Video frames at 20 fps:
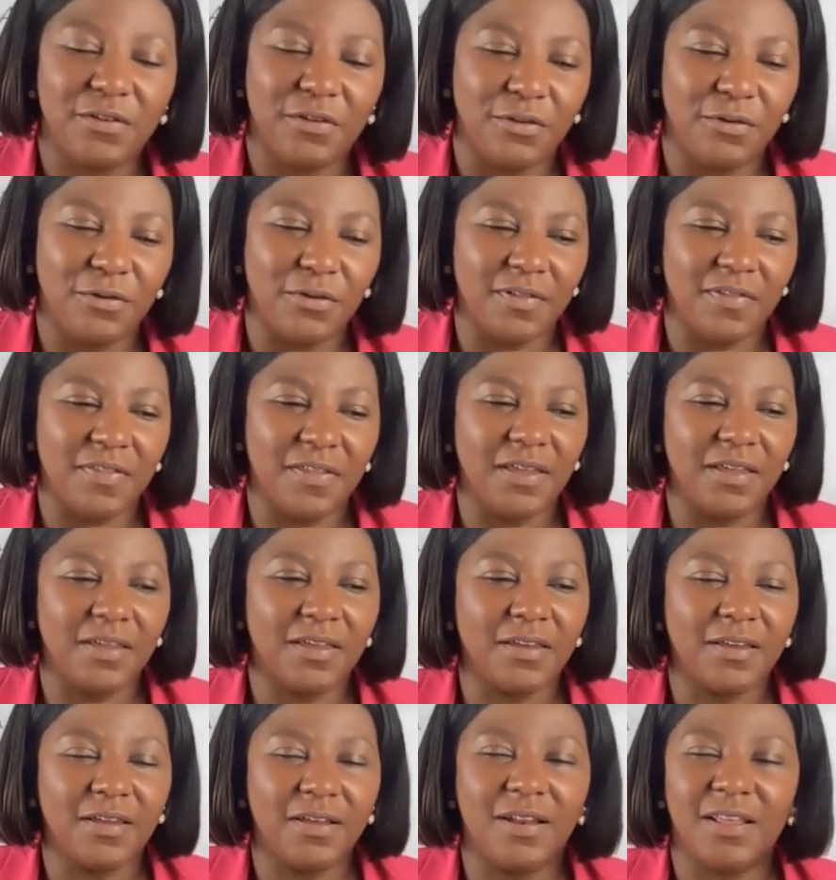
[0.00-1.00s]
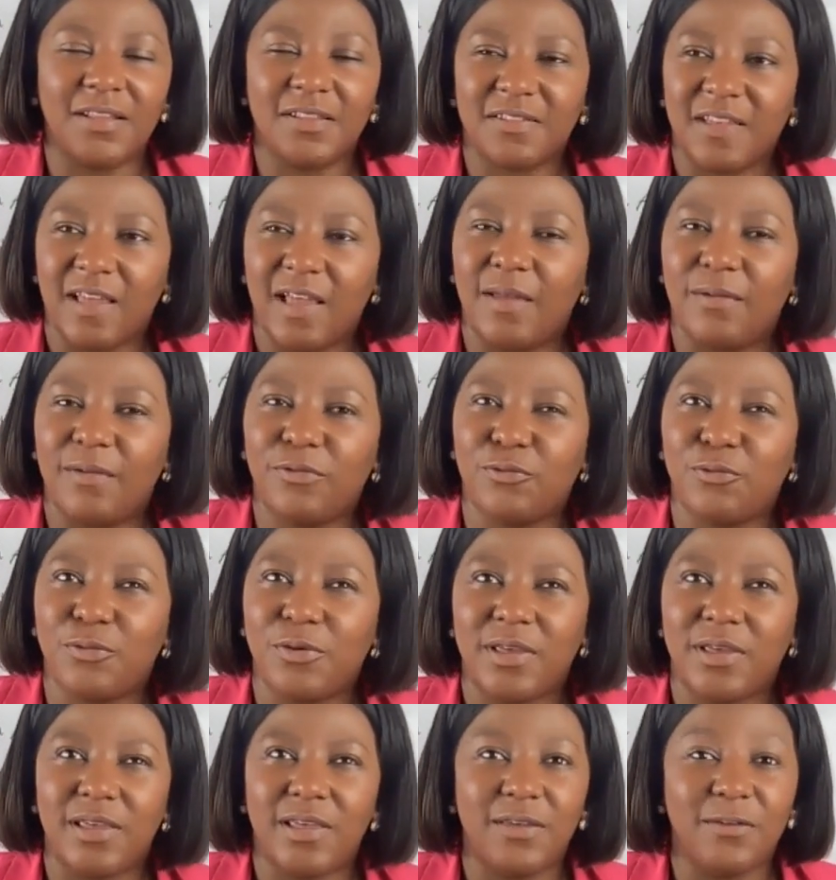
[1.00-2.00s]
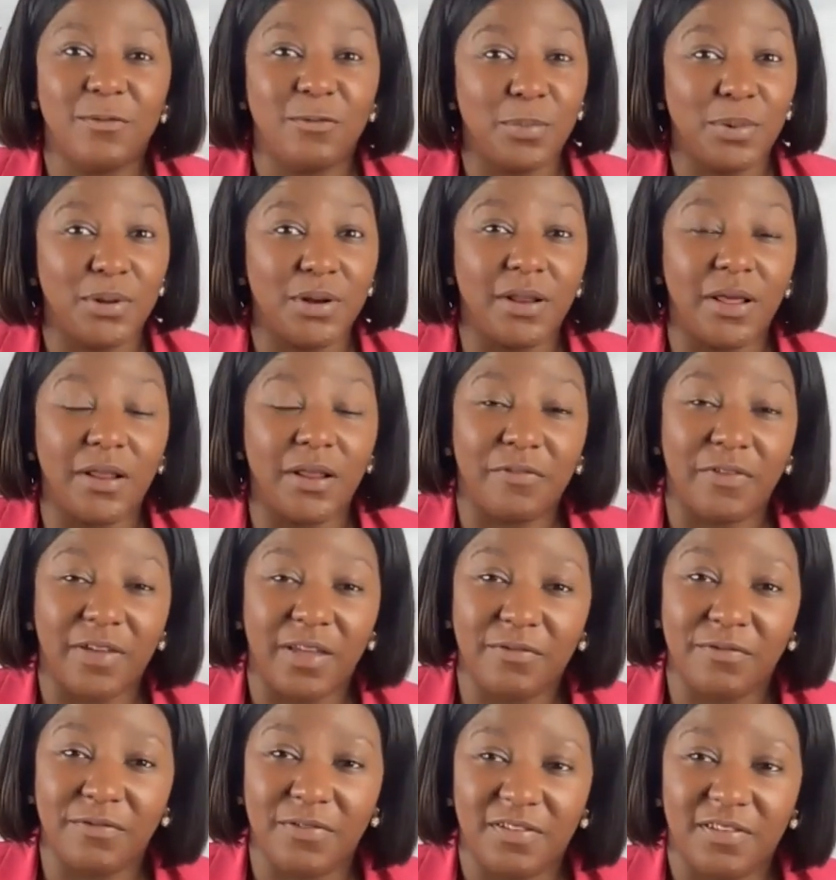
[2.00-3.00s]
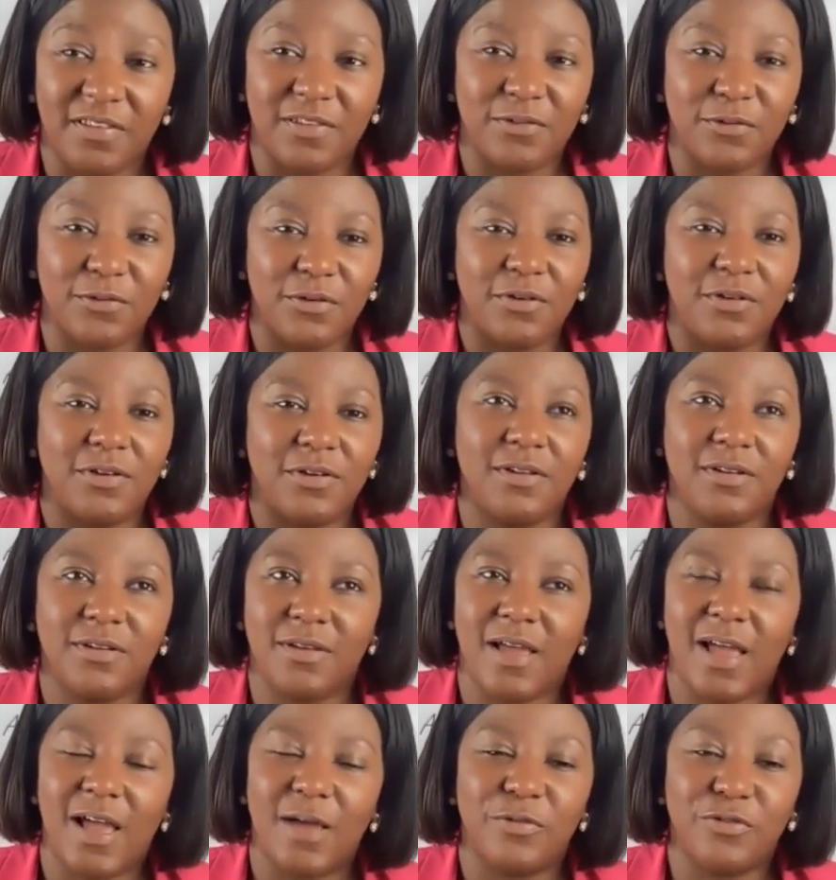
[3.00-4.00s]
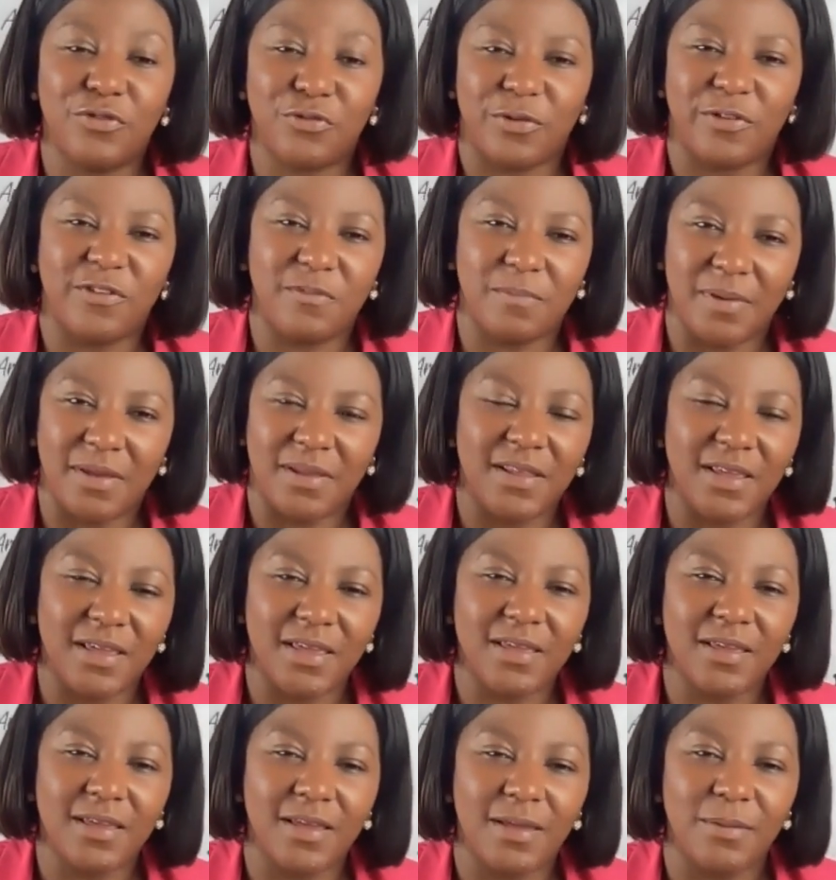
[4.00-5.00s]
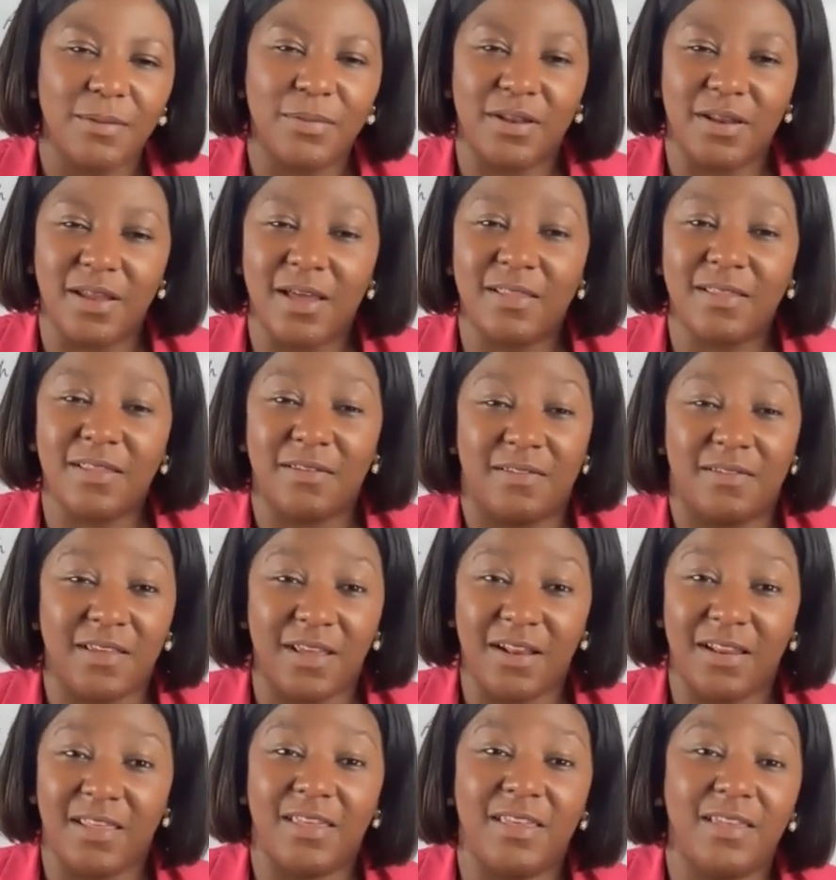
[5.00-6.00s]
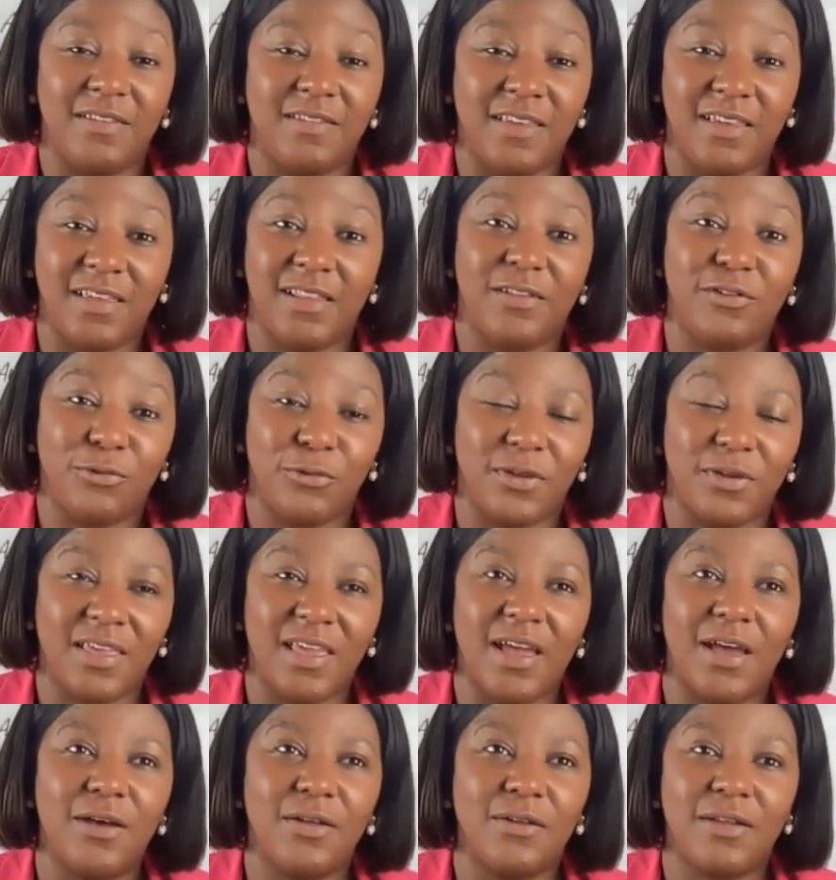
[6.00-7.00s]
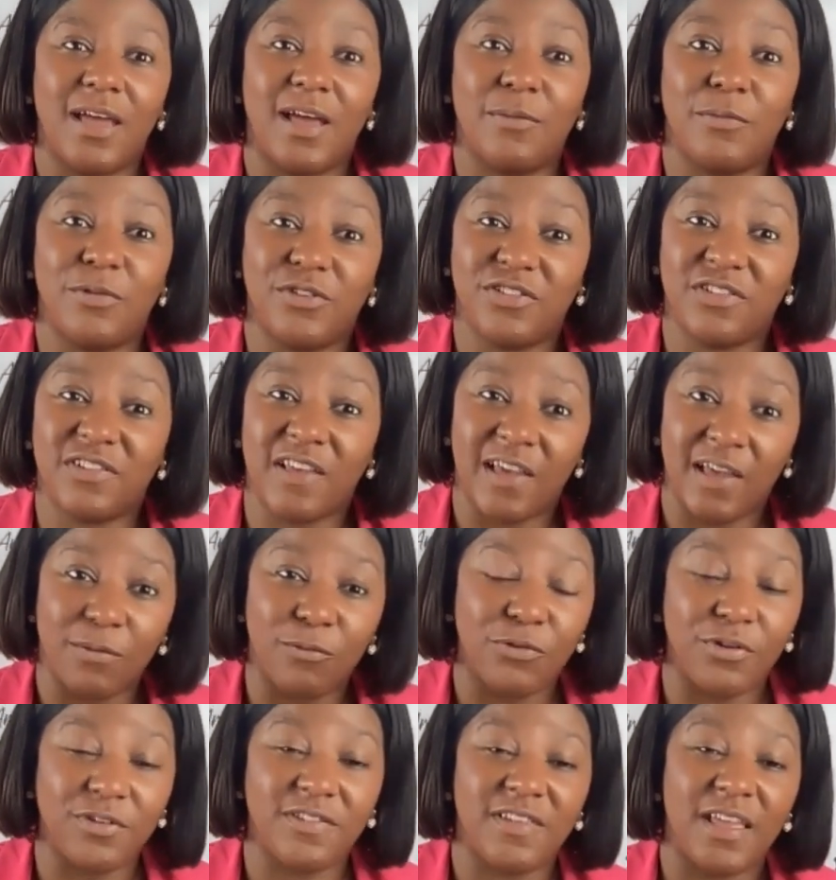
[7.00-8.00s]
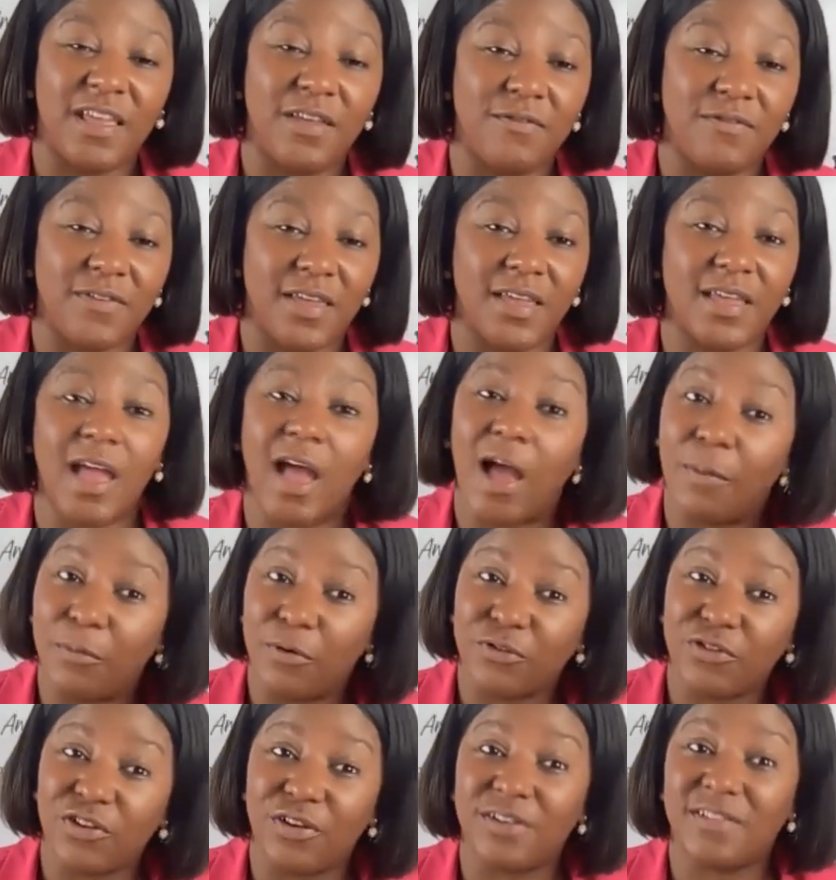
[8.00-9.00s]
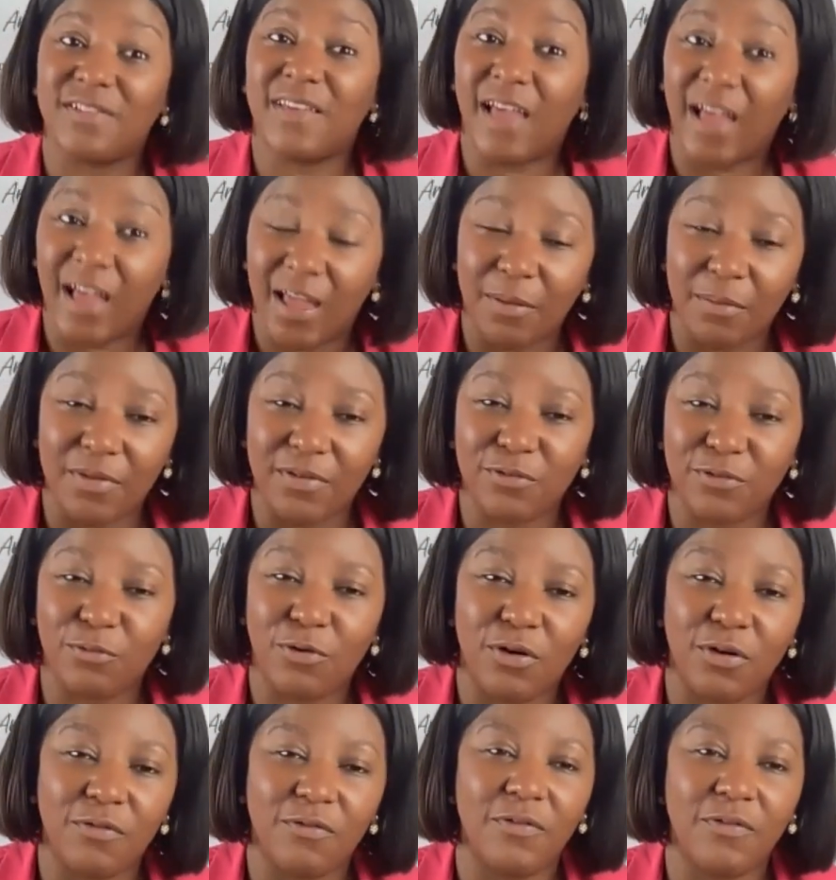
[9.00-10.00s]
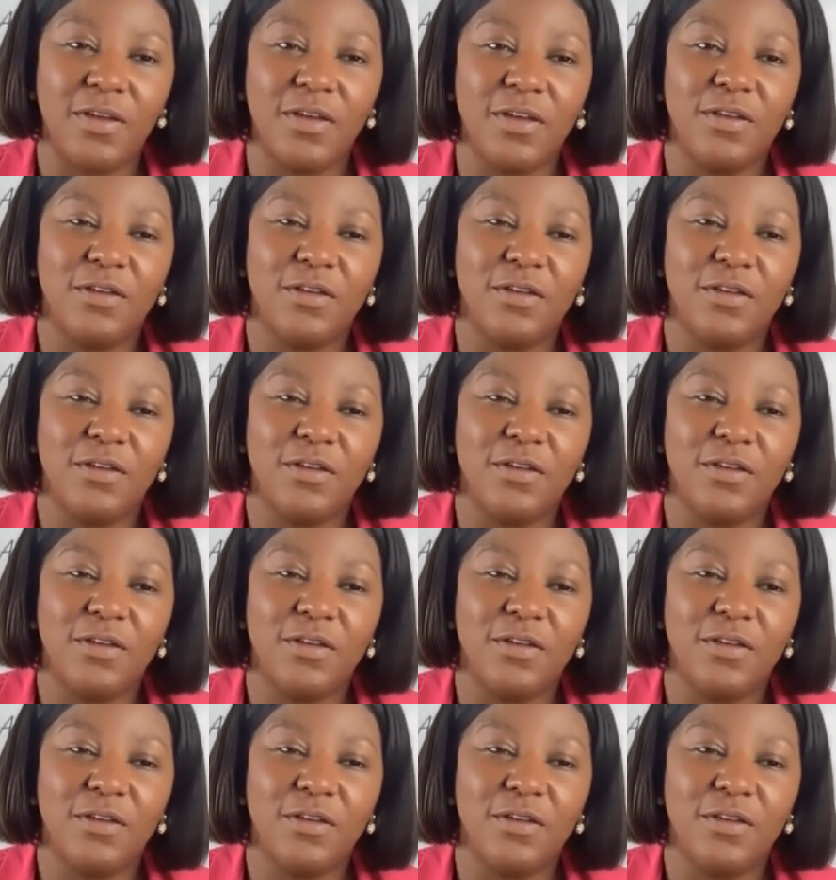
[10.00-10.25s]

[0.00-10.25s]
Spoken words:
I think a lot of times we put a lot of emphasis on how much we're spending, but not necessarily taking into account how much time we're saving, how much our time is worth.